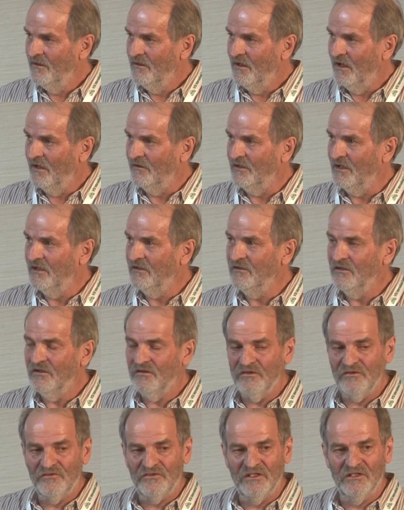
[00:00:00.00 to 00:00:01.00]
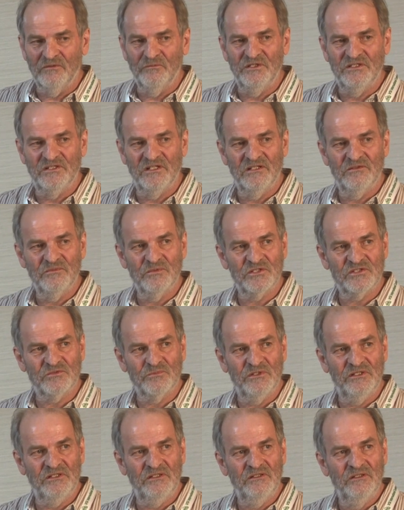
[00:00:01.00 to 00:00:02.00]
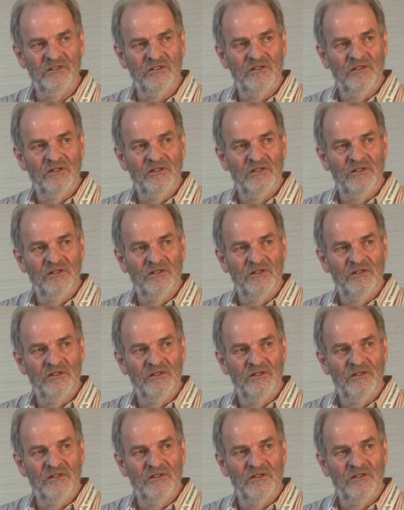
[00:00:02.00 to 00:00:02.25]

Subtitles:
And then the other thing we did was we